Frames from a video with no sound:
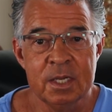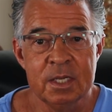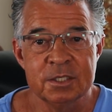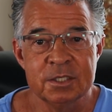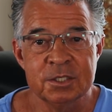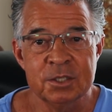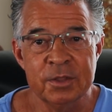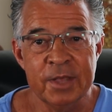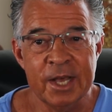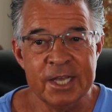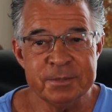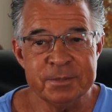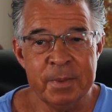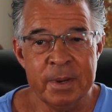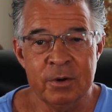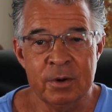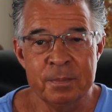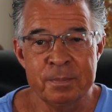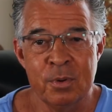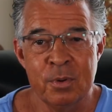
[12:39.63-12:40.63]
So that's
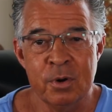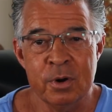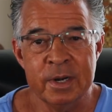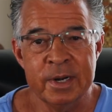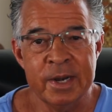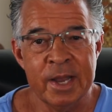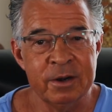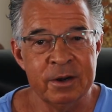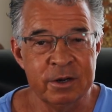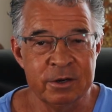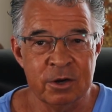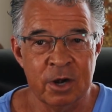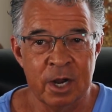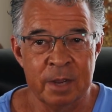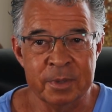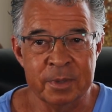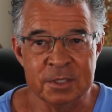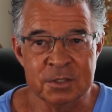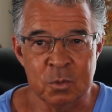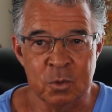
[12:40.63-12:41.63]
my report on how
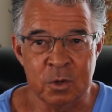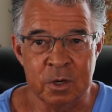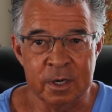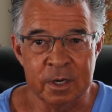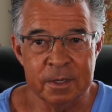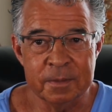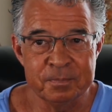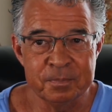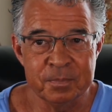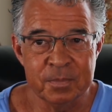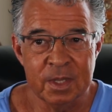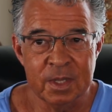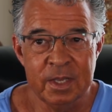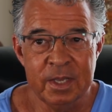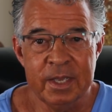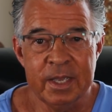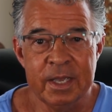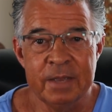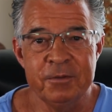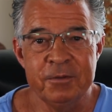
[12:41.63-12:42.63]
nootropics work.
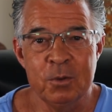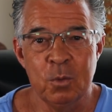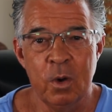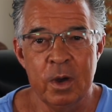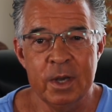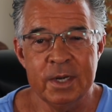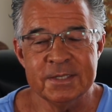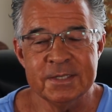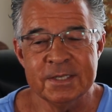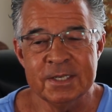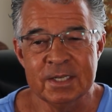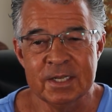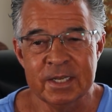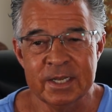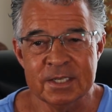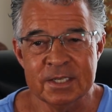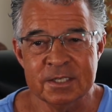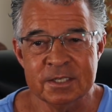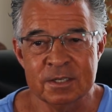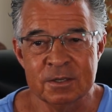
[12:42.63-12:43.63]
If you want to see
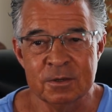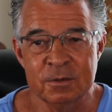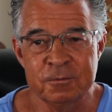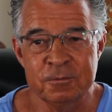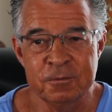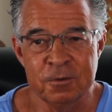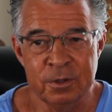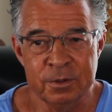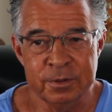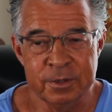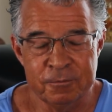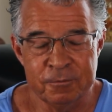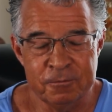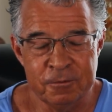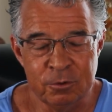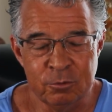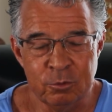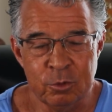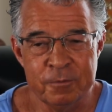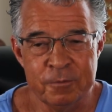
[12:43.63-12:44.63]
links to the full, the
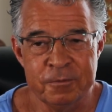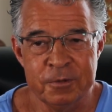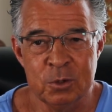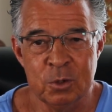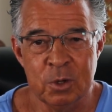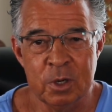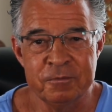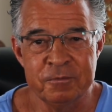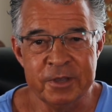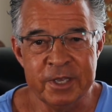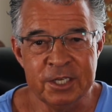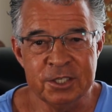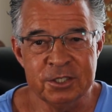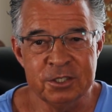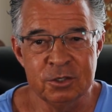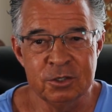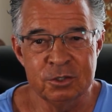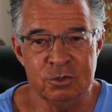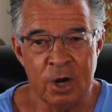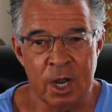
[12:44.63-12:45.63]
full review of each
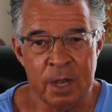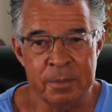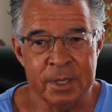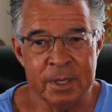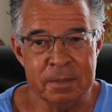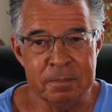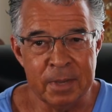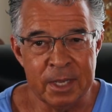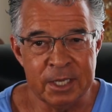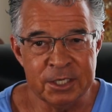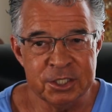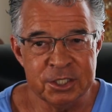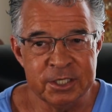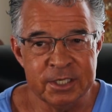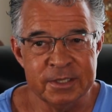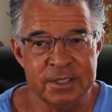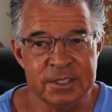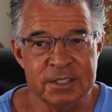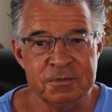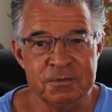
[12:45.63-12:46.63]
nootropic mentioned
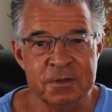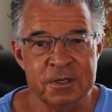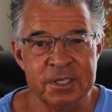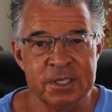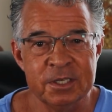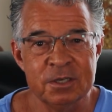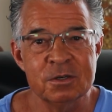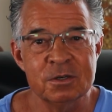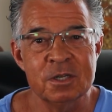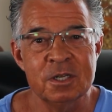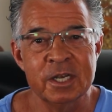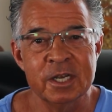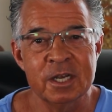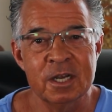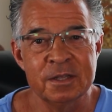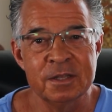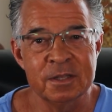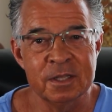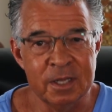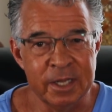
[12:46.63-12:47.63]
in this video, click
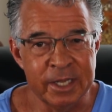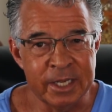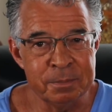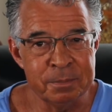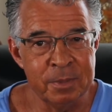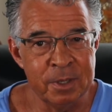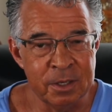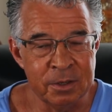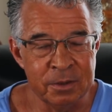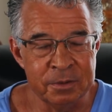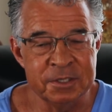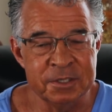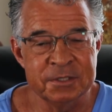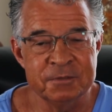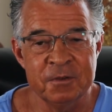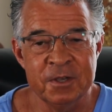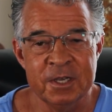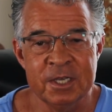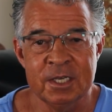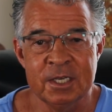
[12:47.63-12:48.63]
on the link below this
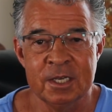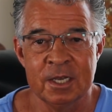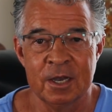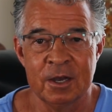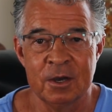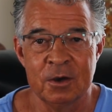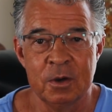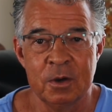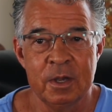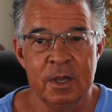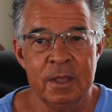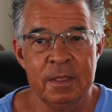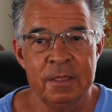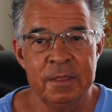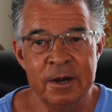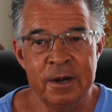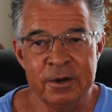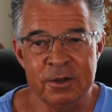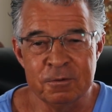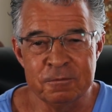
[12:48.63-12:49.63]
video.
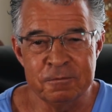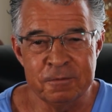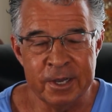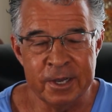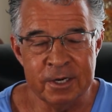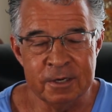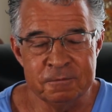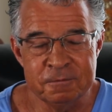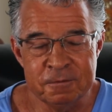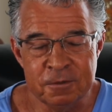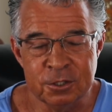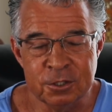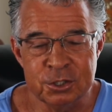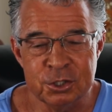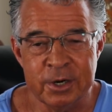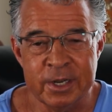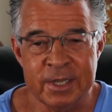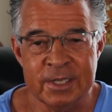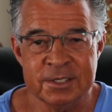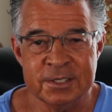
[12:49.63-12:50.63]
There you'll find a full
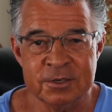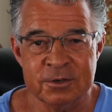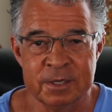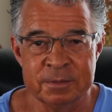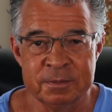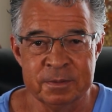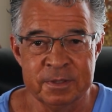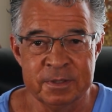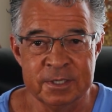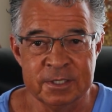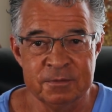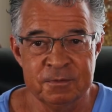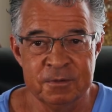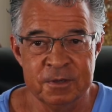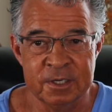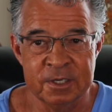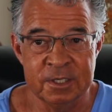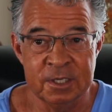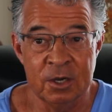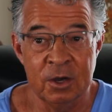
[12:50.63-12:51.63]
transcript of this
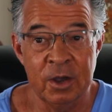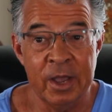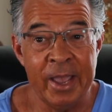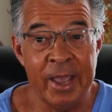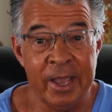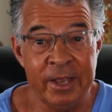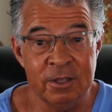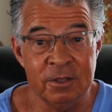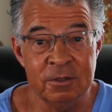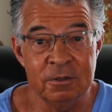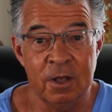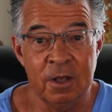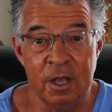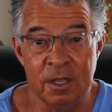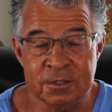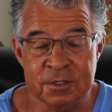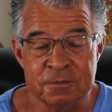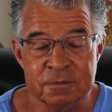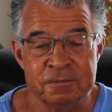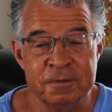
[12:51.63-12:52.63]
video, and you'll
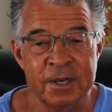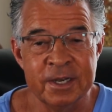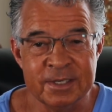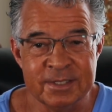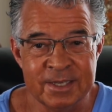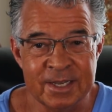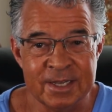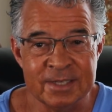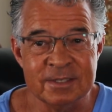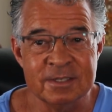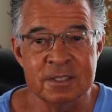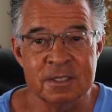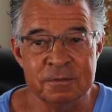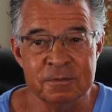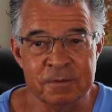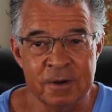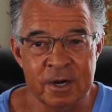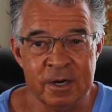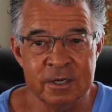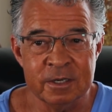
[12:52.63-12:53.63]
also find dozens
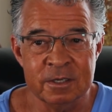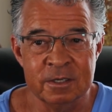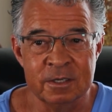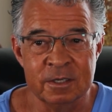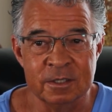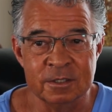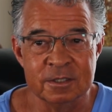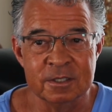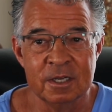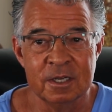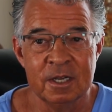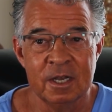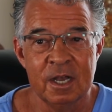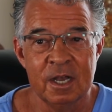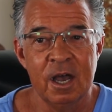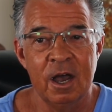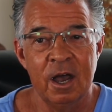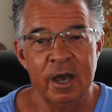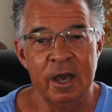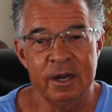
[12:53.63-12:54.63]
of articles
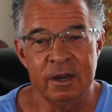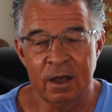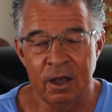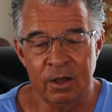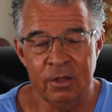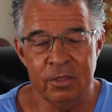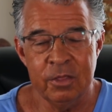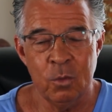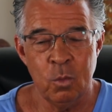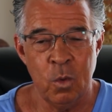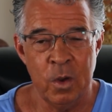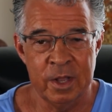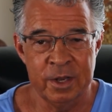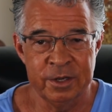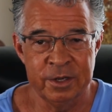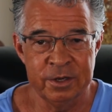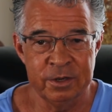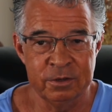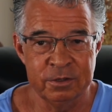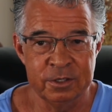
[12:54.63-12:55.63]
on all the
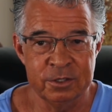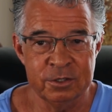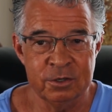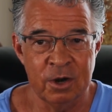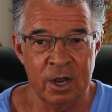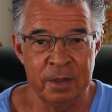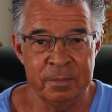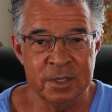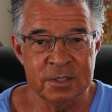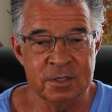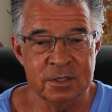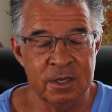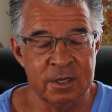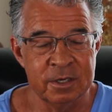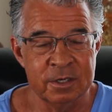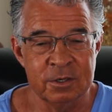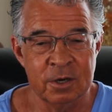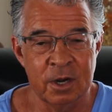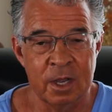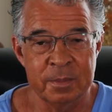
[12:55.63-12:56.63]
well-known nootropics
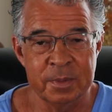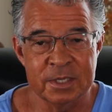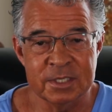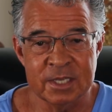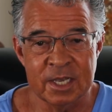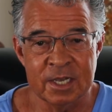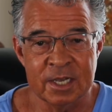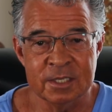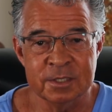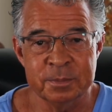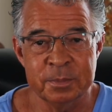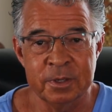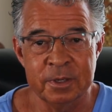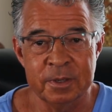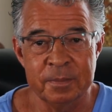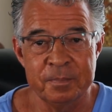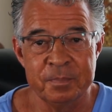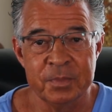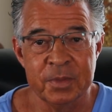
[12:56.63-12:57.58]
on Nootropics Expert.